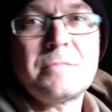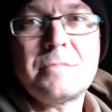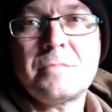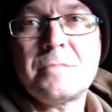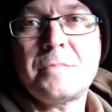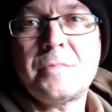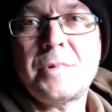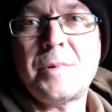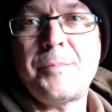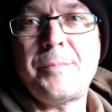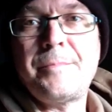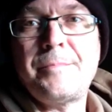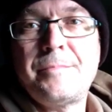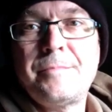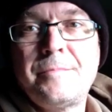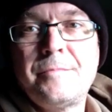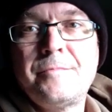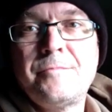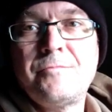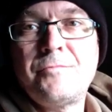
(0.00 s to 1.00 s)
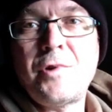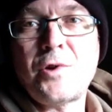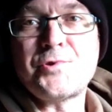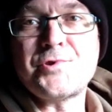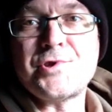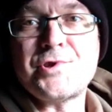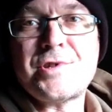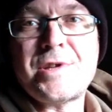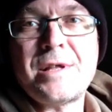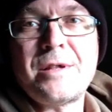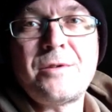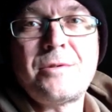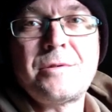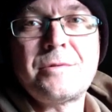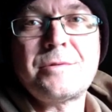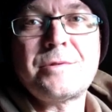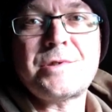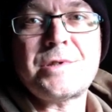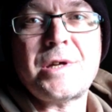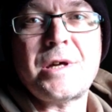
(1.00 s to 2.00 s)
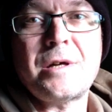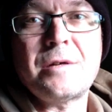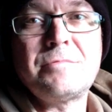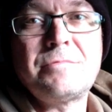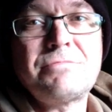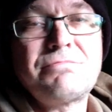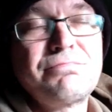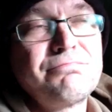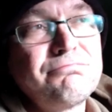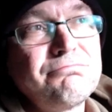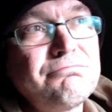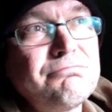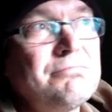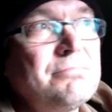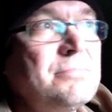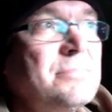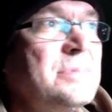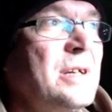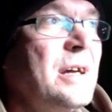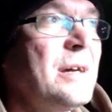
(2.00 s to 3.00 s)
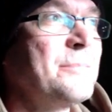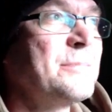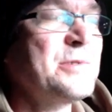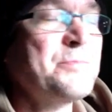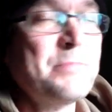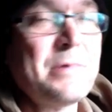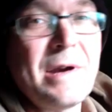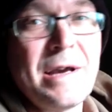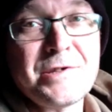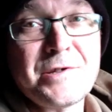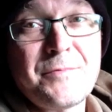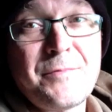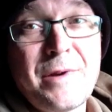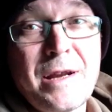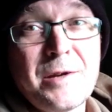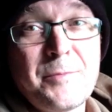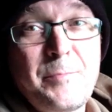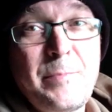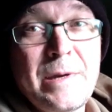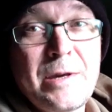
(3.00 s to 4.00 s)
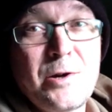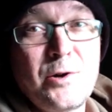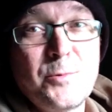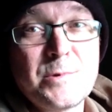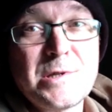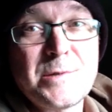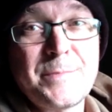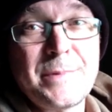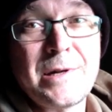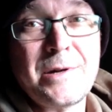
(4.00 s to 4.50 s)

rods still, so surprised I'm not had a pickup, to be quite honest.